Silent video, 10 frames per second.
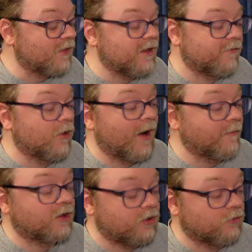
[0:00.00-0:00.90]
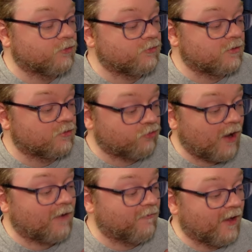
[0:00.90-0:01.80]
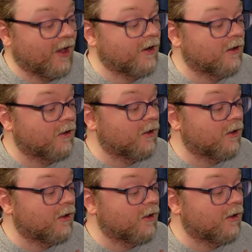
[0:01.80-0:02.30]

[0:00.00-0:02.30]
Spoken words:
even though I'm a huge Trek fan,